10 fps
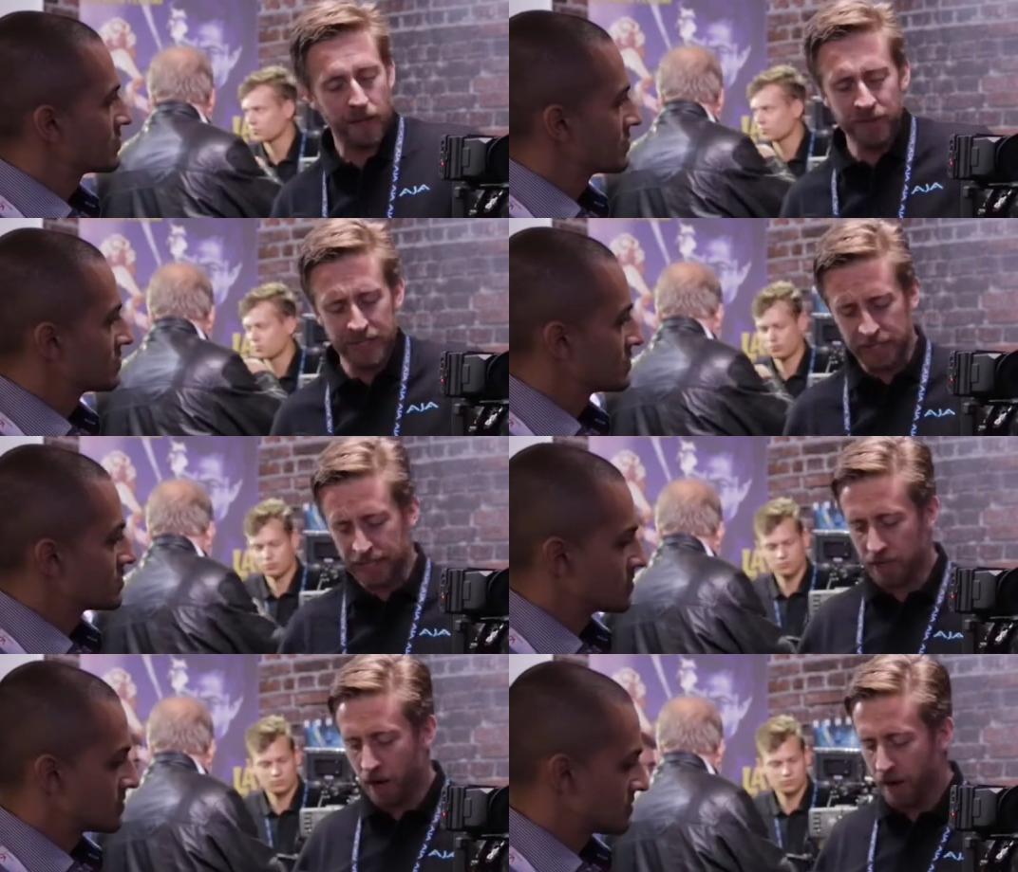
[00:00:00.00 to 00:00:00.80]
Speaker 1: These
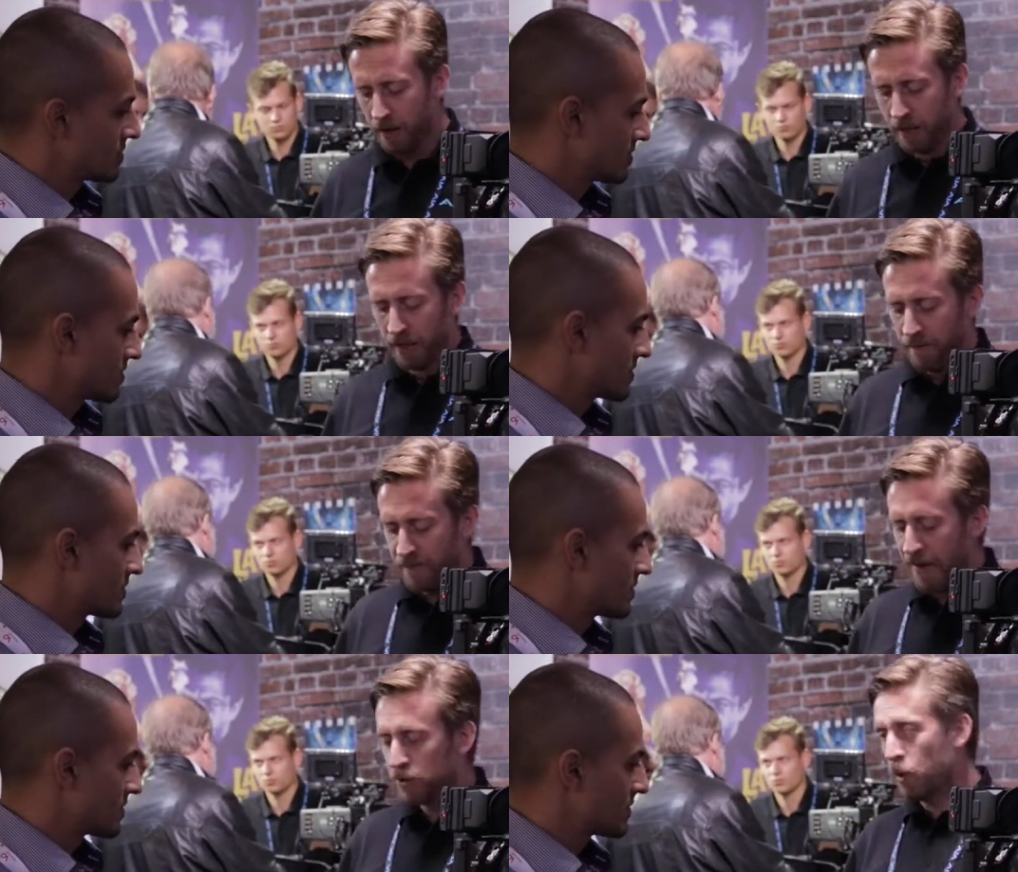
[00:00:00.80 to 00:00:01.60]
things are
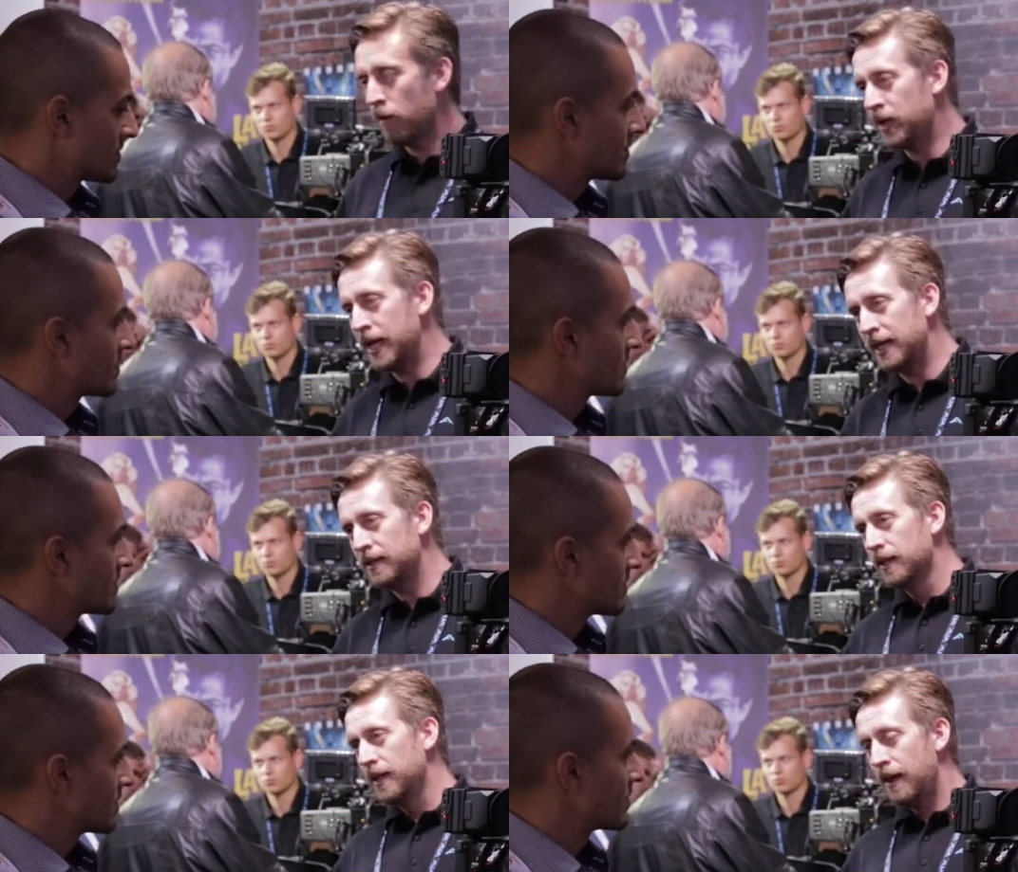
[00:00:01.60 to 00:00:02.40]
512 gig,
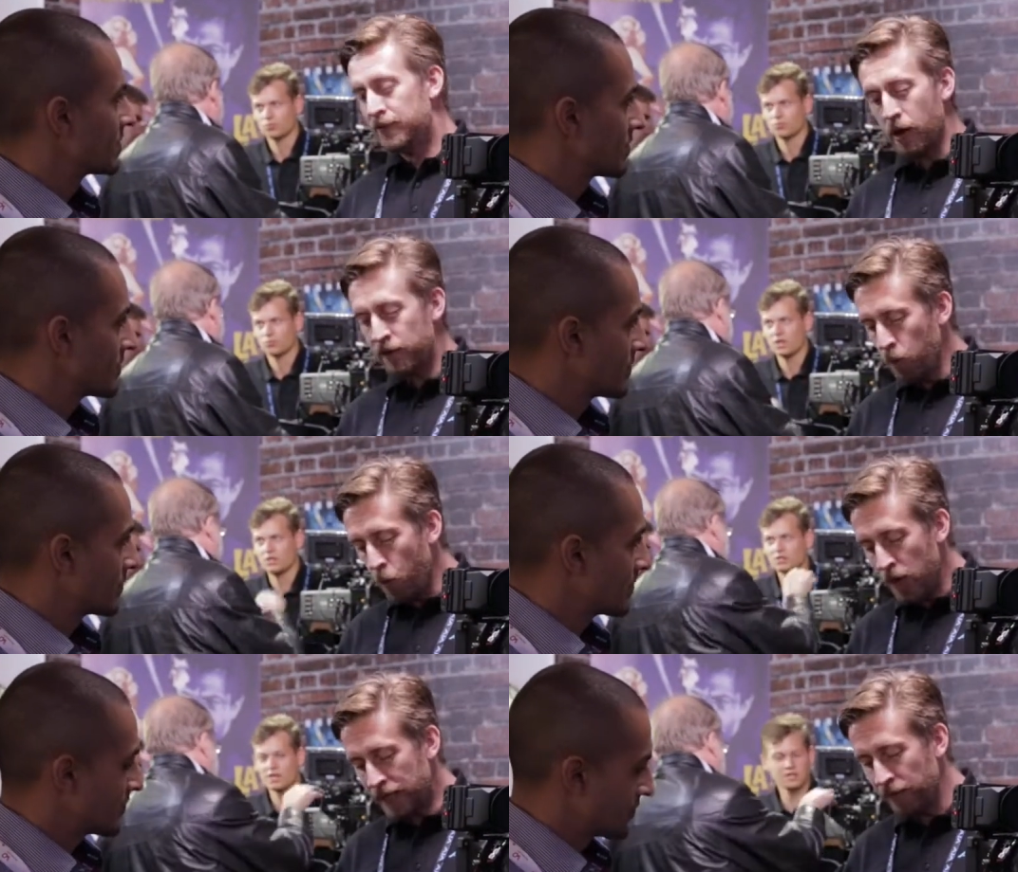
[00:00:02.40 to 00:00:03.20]
so if you
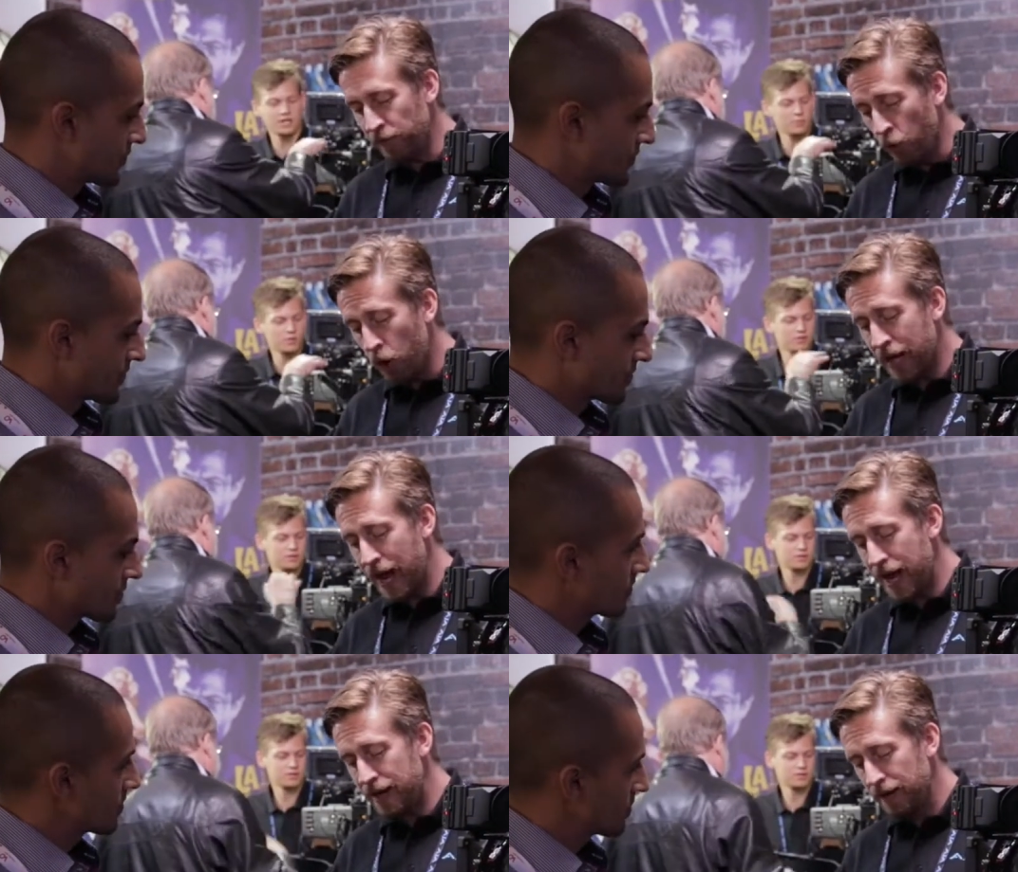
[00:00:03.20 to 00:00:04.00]
work in
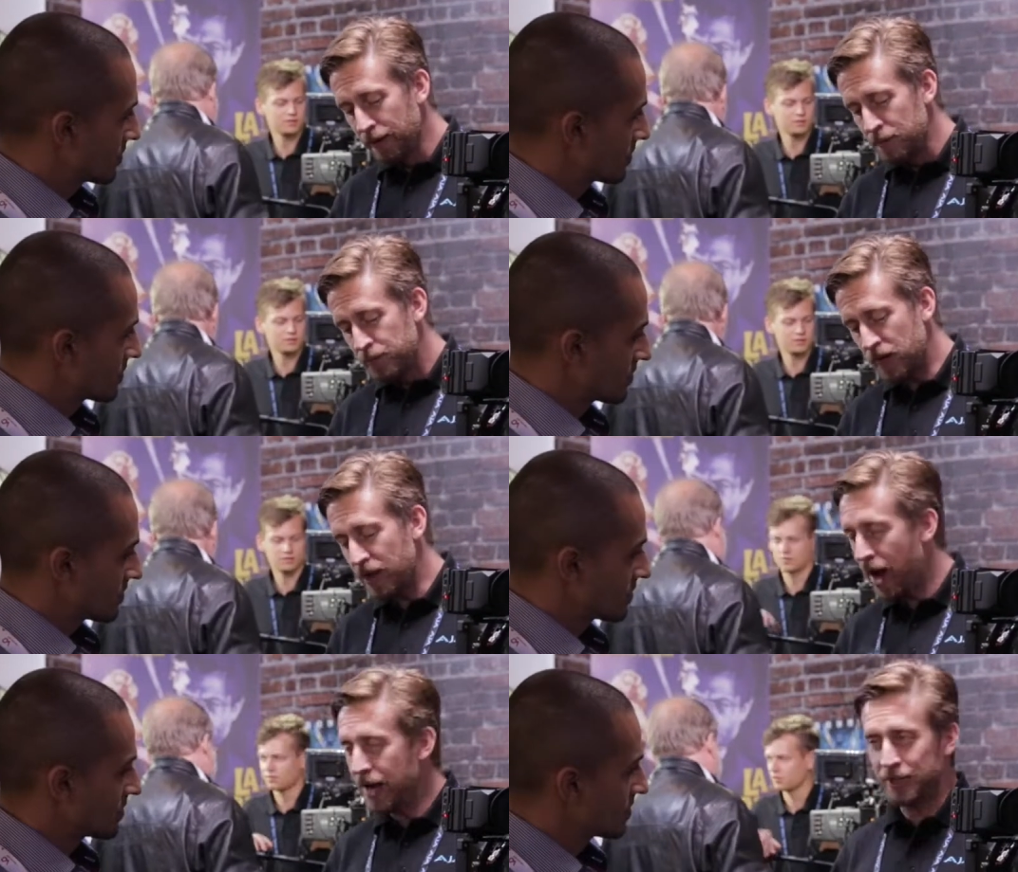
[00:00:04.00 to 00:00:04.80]
4K at
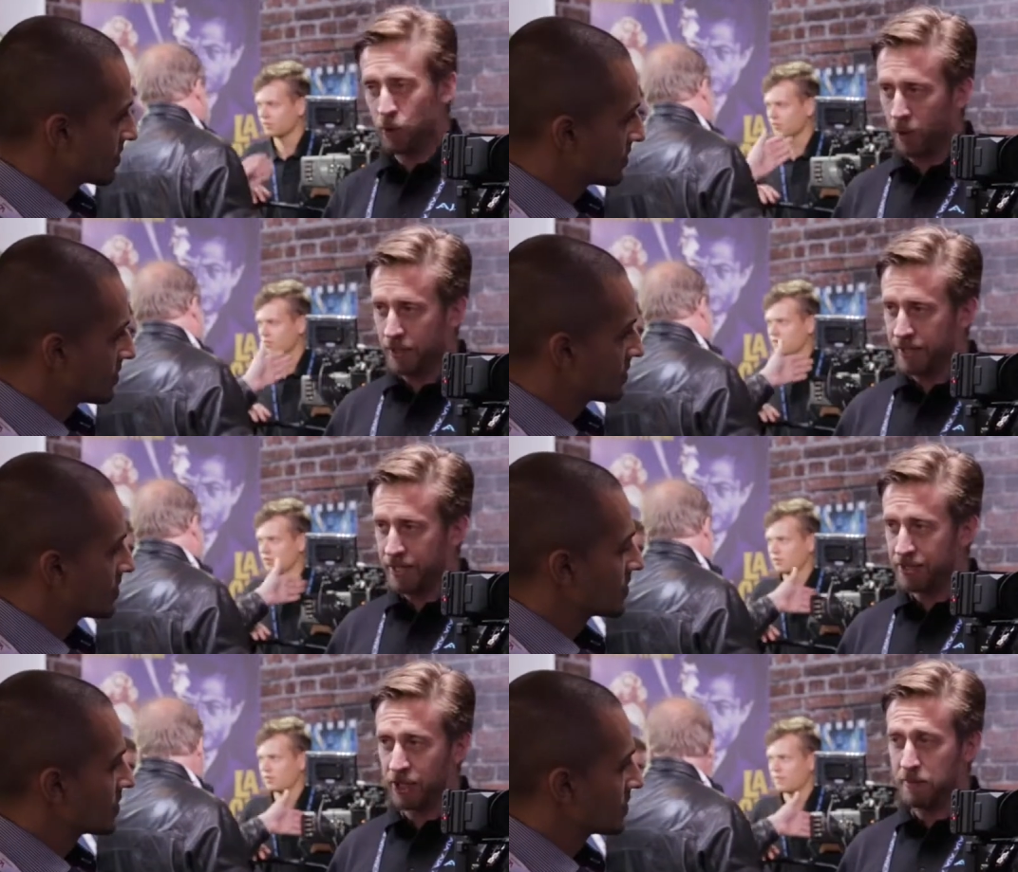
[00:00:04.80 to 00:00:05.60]
the highest quality,
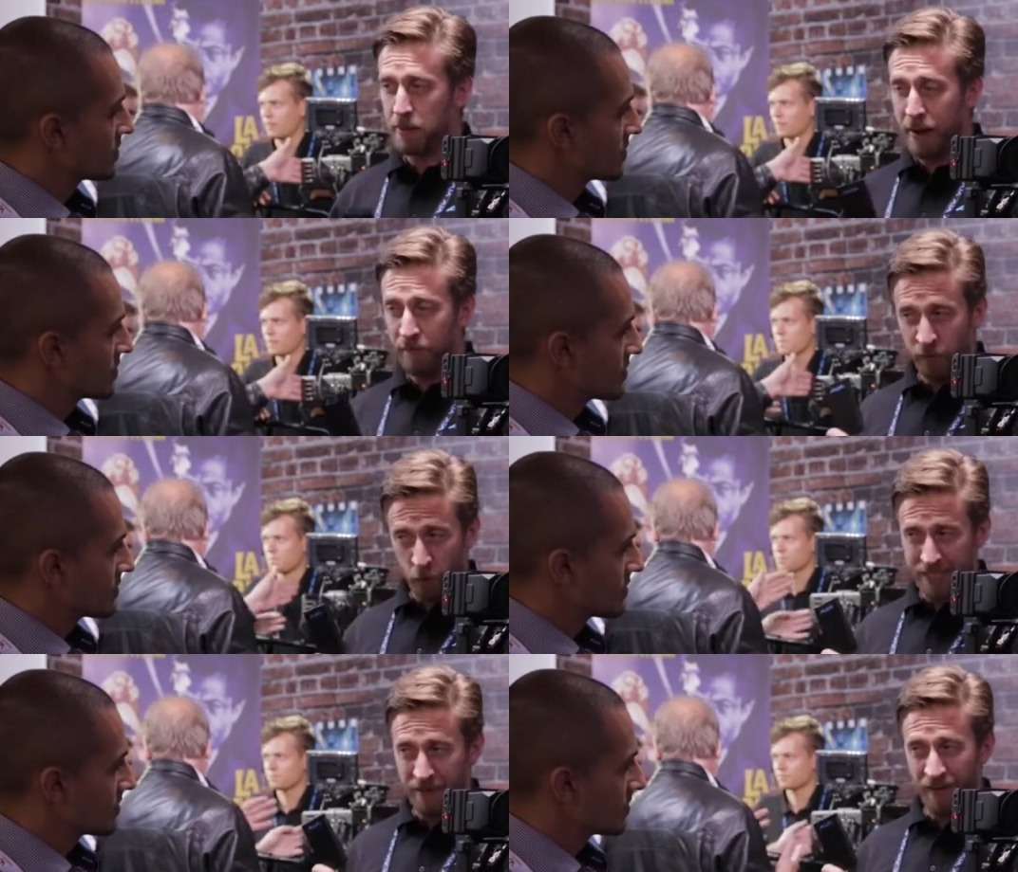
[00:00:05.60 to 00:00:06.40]
it's going to be about
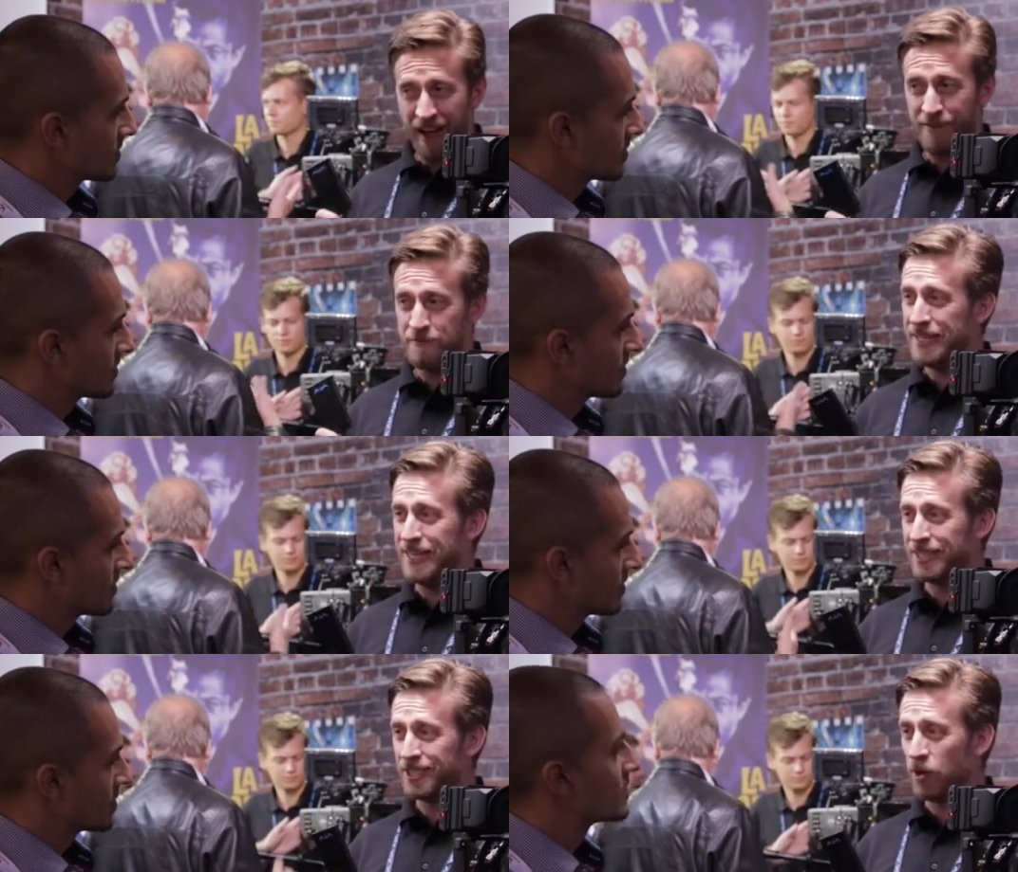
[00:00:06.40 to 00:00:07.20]
45 minutes.